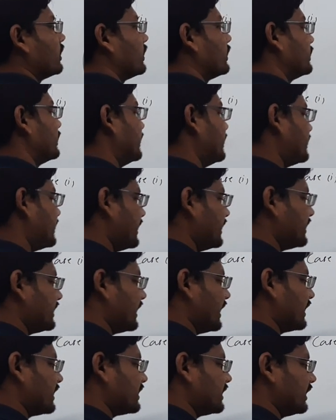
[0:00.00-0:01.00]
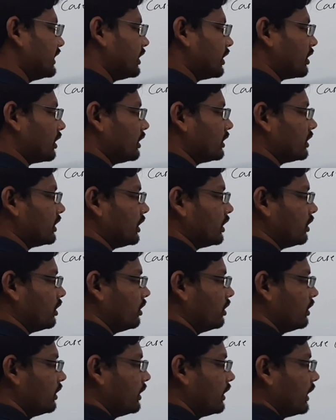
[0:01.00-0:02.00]
this is S is equal
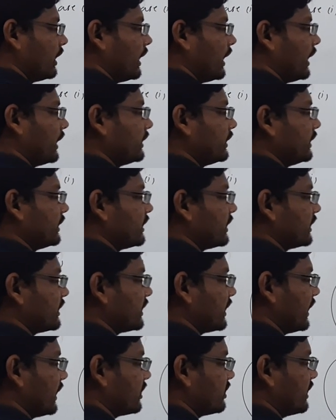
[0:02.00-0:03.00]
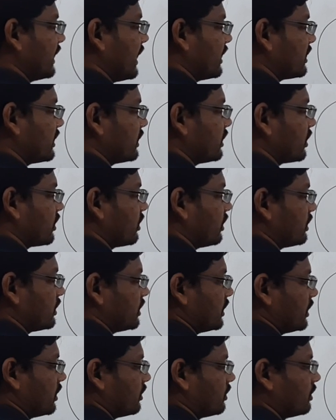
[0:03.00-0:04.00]
0 and this is S dash is equal
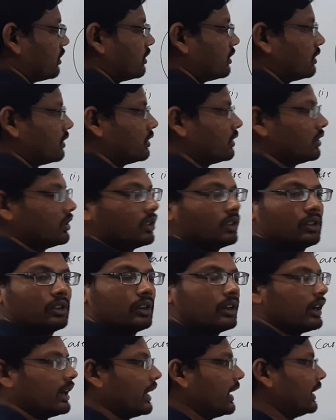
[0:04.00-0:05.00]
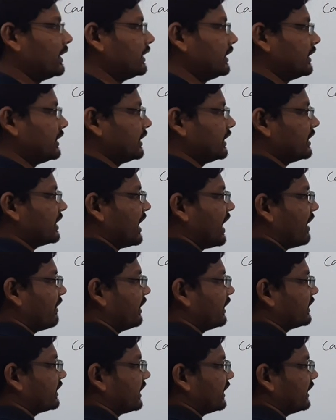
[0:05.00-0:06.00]
0, and this is
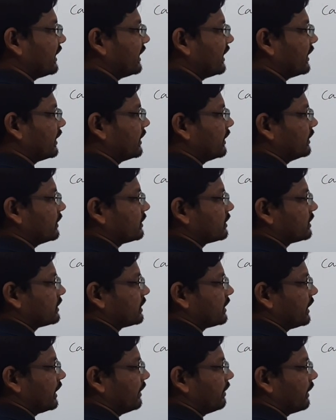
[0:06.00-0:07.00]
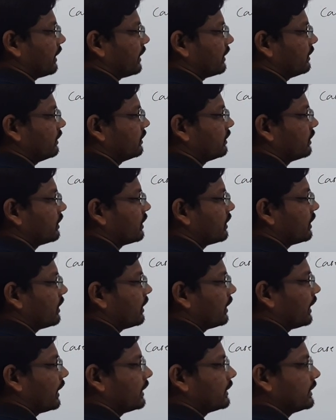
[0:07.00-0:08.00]
having center
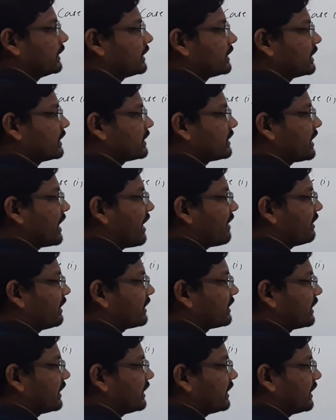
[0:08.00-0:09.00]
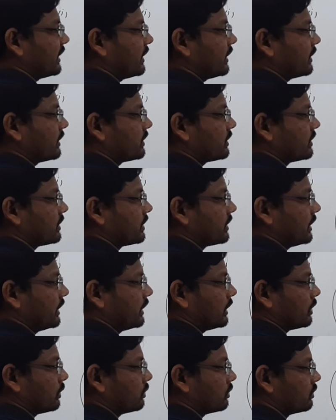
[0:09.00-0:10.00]
C1 and this is having center
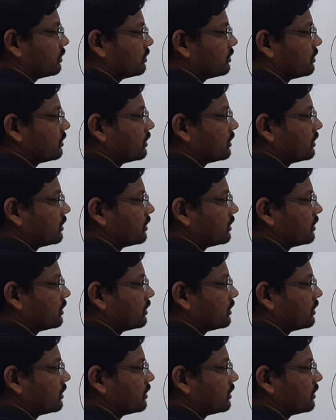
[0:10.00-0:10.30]
C2.